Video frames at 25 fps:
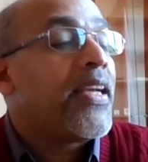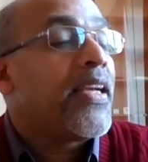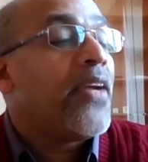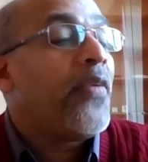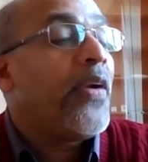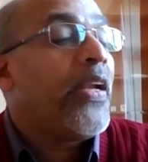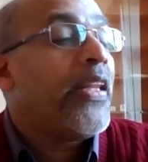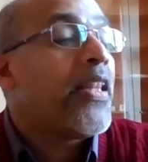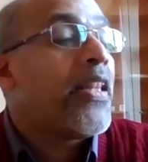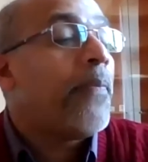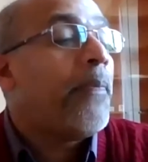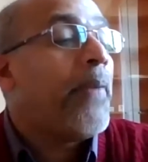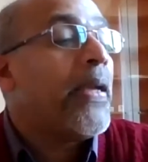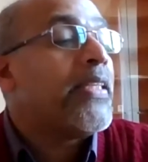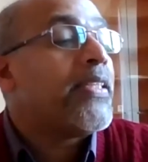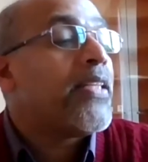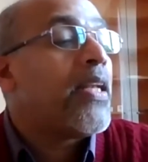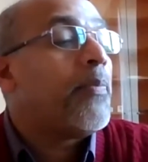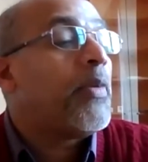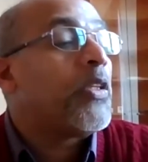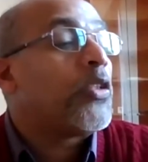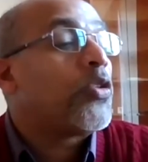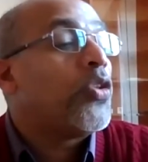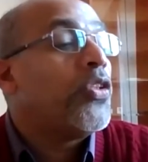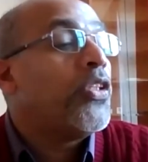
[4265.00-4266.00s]
is given in the page
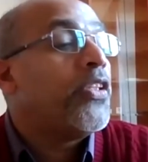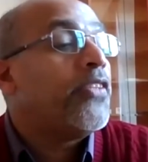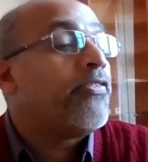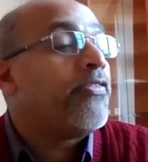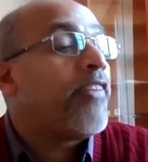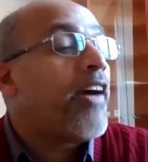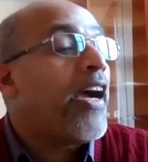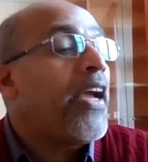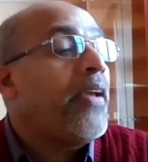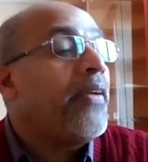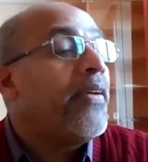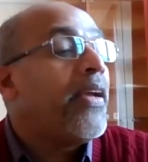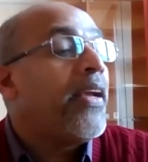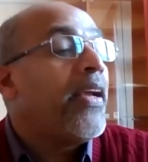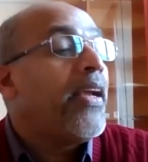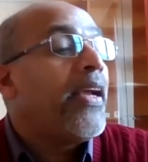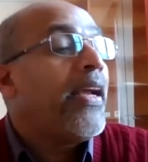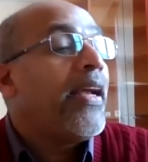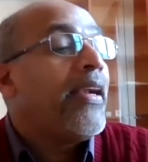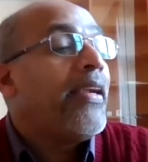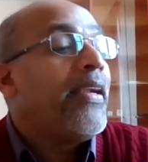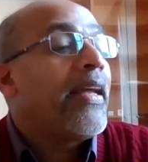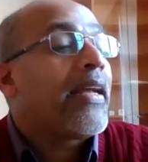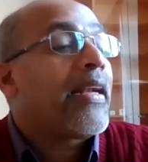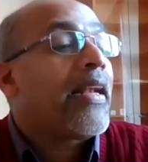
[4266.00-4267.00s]
number 25,
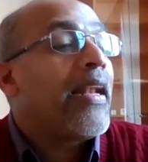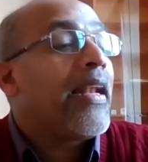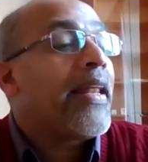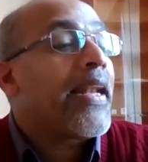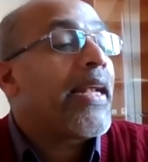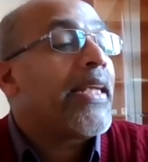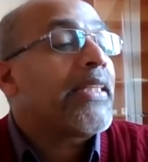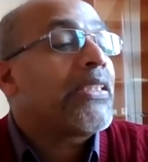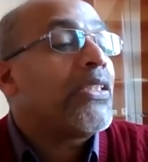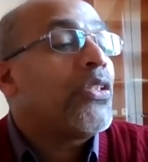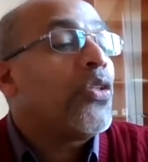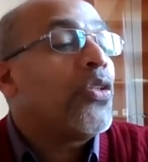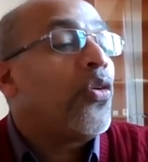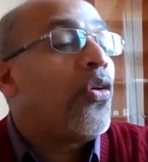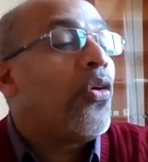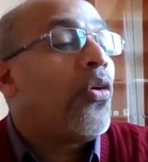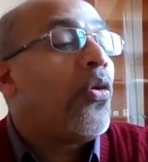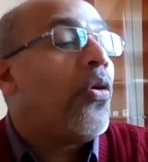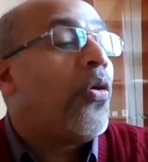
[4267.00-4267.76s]
Declaration